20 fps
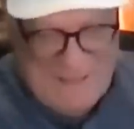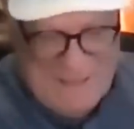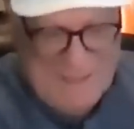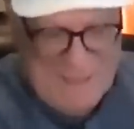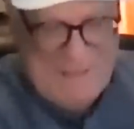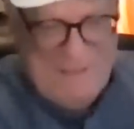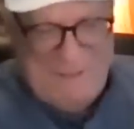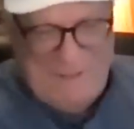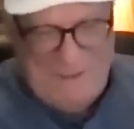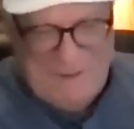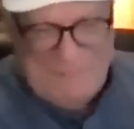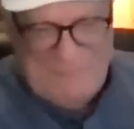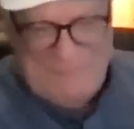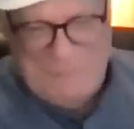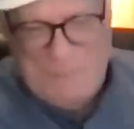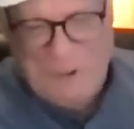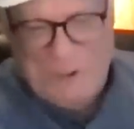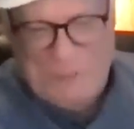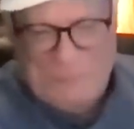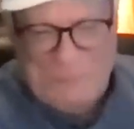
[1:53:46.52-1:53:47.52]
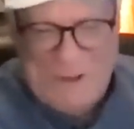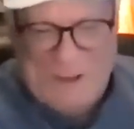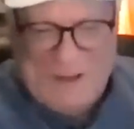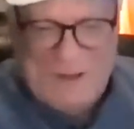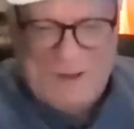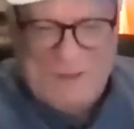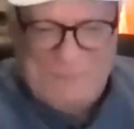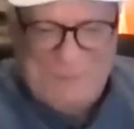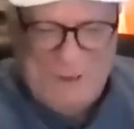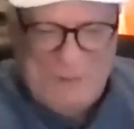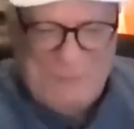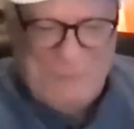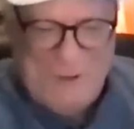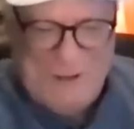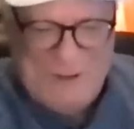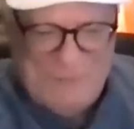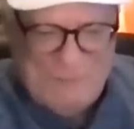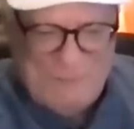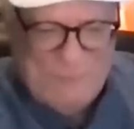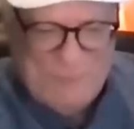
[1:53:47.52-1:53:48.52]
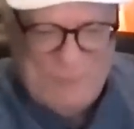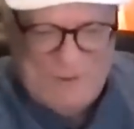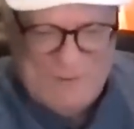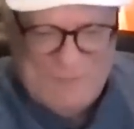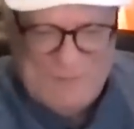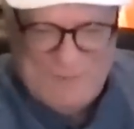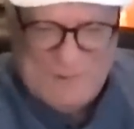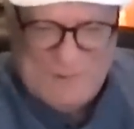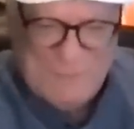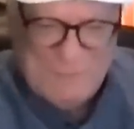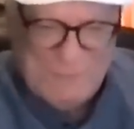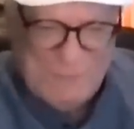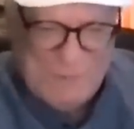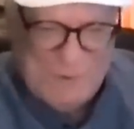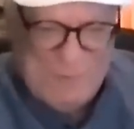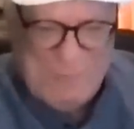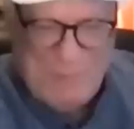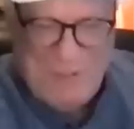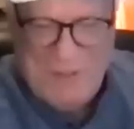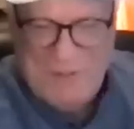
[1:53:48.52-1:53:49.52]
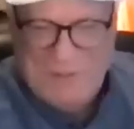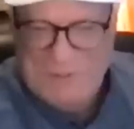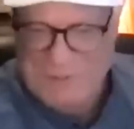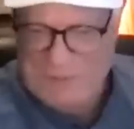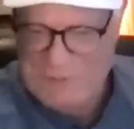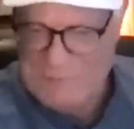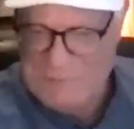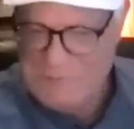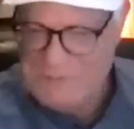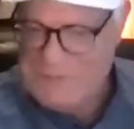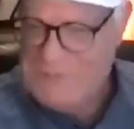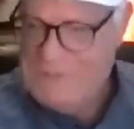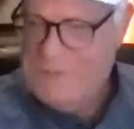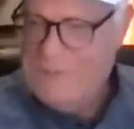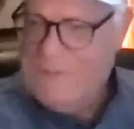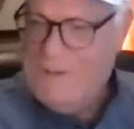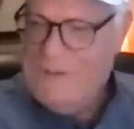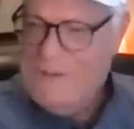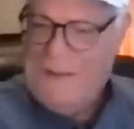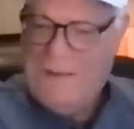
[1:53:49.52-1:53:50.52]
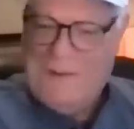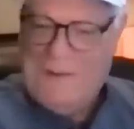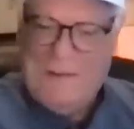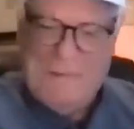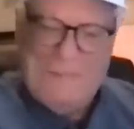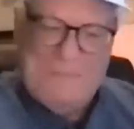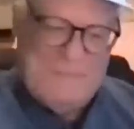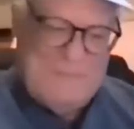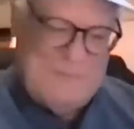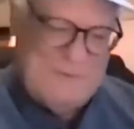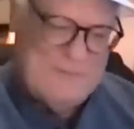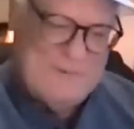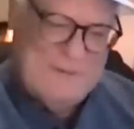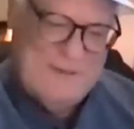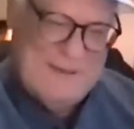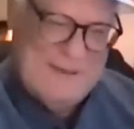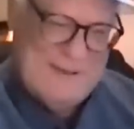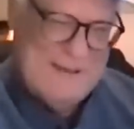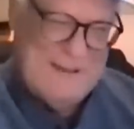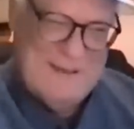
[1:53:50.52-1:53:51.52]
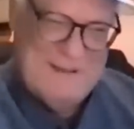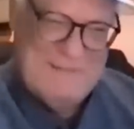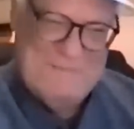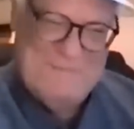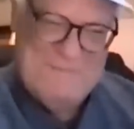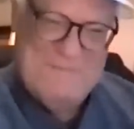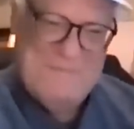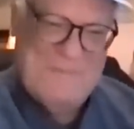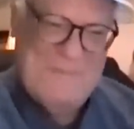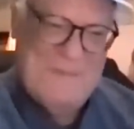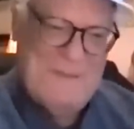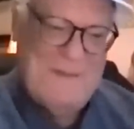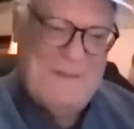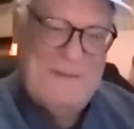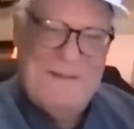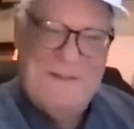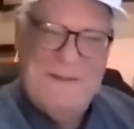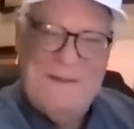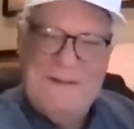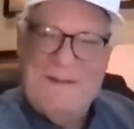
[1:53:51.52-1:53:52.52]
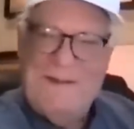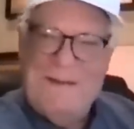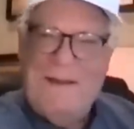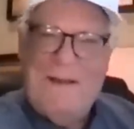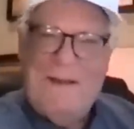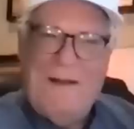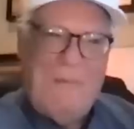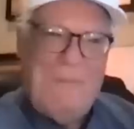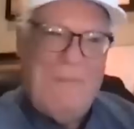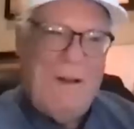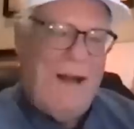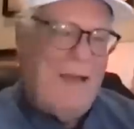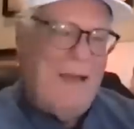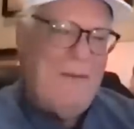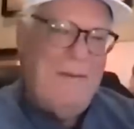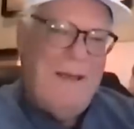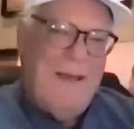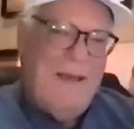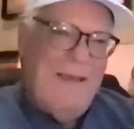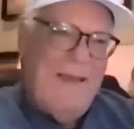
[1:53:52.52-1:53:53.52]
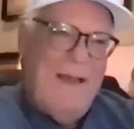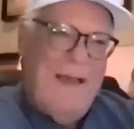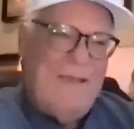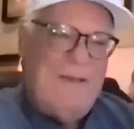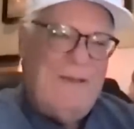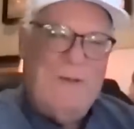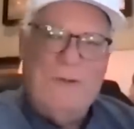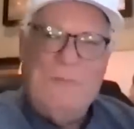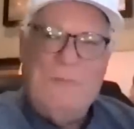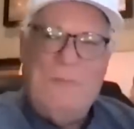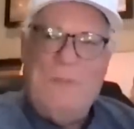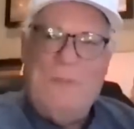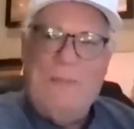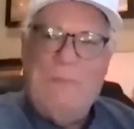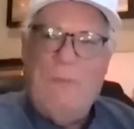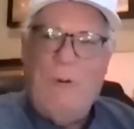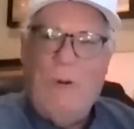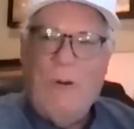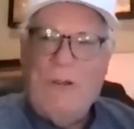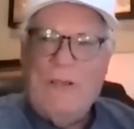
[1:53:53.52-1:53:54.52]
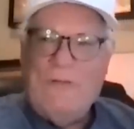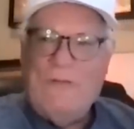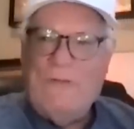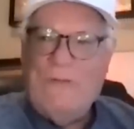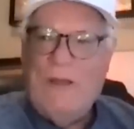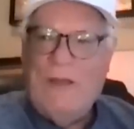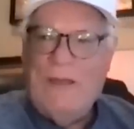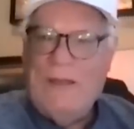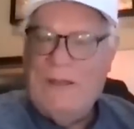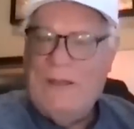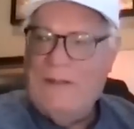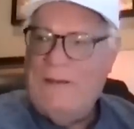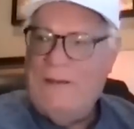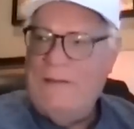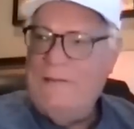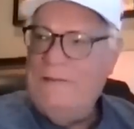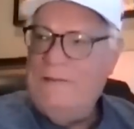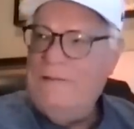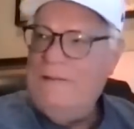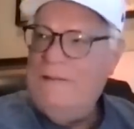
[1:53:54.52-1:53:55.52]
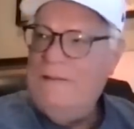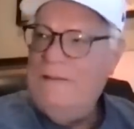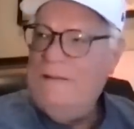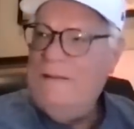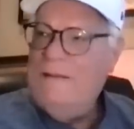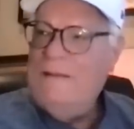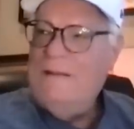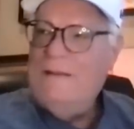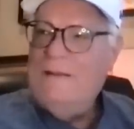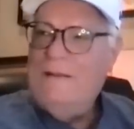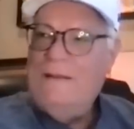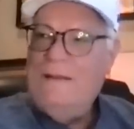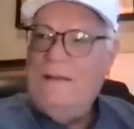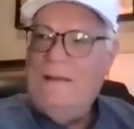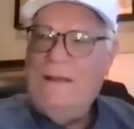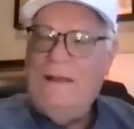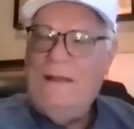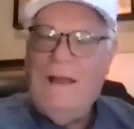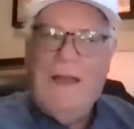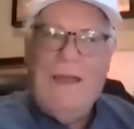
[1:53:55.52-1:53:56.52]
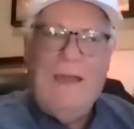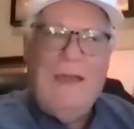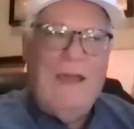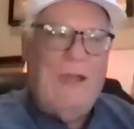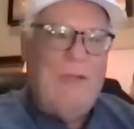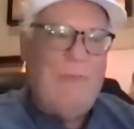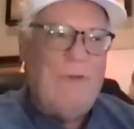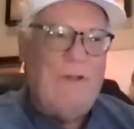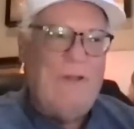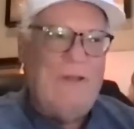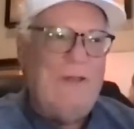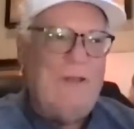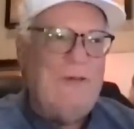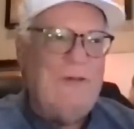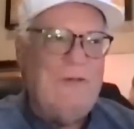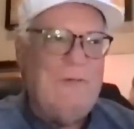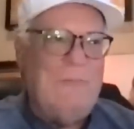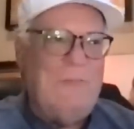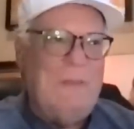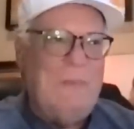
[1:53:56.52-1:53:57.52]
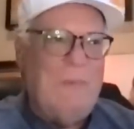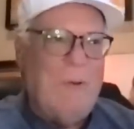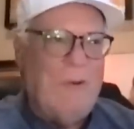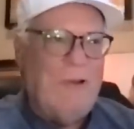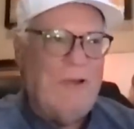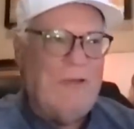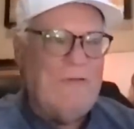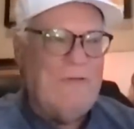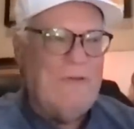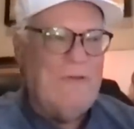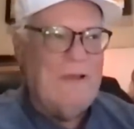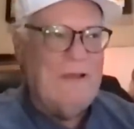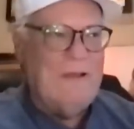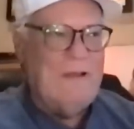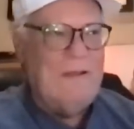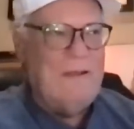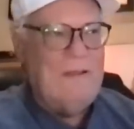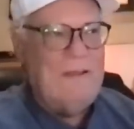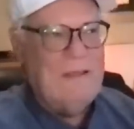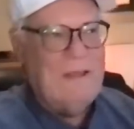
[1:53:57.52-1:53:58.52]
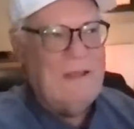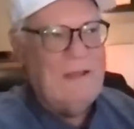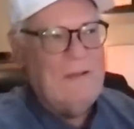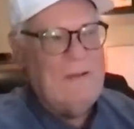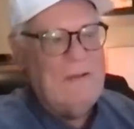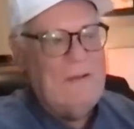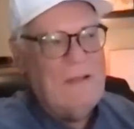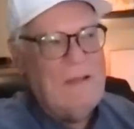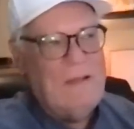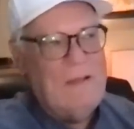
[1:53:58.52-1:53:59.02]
I'm bored waiting. I'm waiting for the apocalypse. Just kidding. I couldn't be more excited. I really couldn't be more excited. And